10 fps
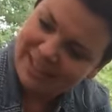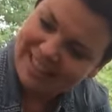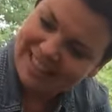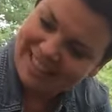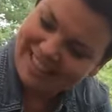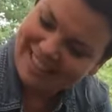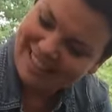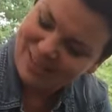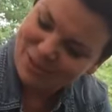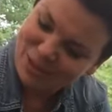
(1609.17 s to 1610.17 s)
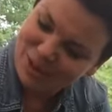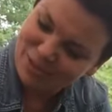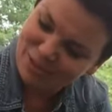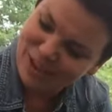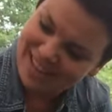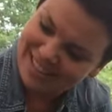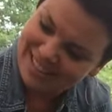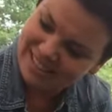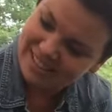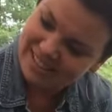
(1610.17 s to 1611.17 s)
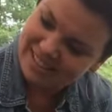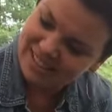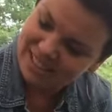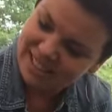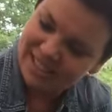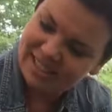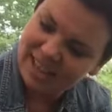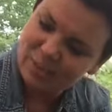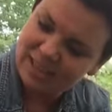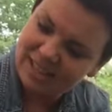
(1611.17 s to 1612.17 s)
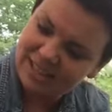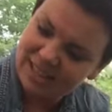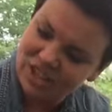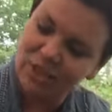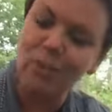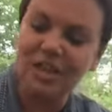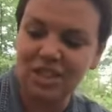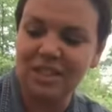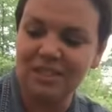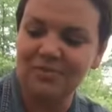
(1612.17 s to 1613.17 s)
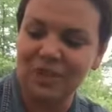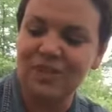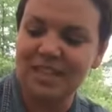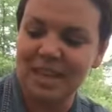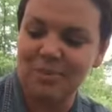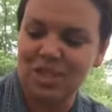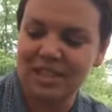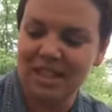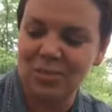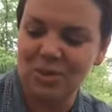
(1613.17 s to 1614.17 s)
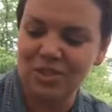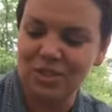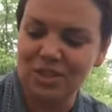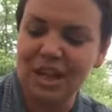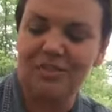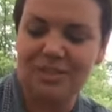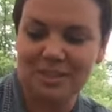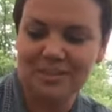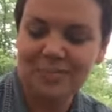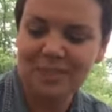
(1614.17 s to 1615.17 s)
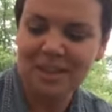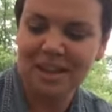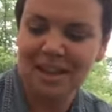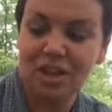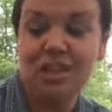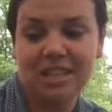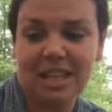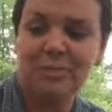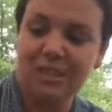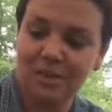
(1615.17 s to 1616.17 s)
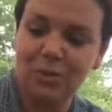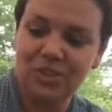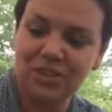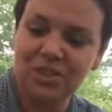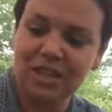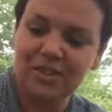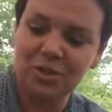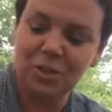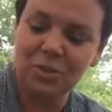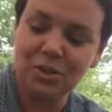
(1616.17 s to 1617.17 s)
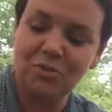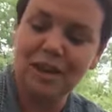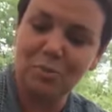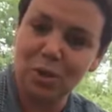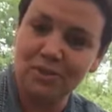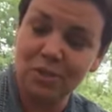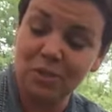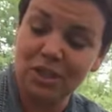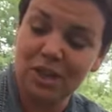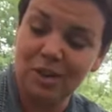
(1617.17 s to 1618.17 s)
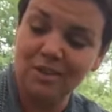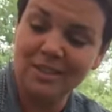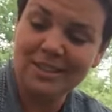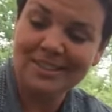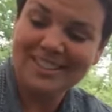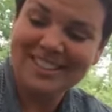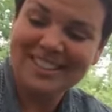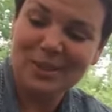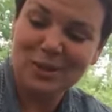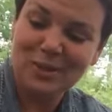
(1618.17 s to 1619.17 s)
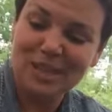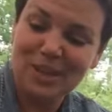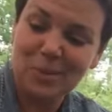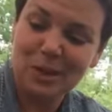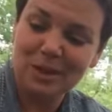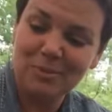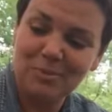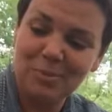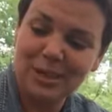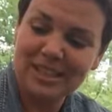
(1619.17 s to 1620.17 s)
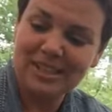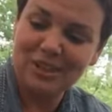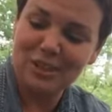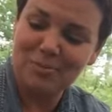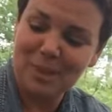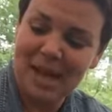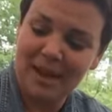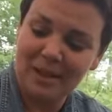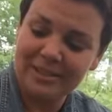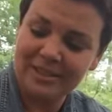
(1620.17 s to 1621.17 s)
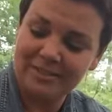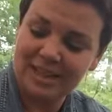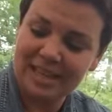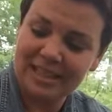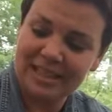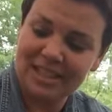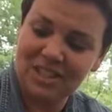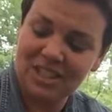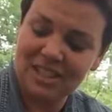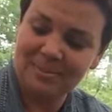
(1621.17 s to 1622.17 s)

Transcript: Huh, lady? Oh, Will you have a friend? Mm-hmm. She says, I would like that. She When she oh. first came, she came with Sir Tufts, uh, or she came to live with Sir Tufts, who was a red morph screech owl. Mm-hmm. So they were pretty good pals, right, Lady Jane?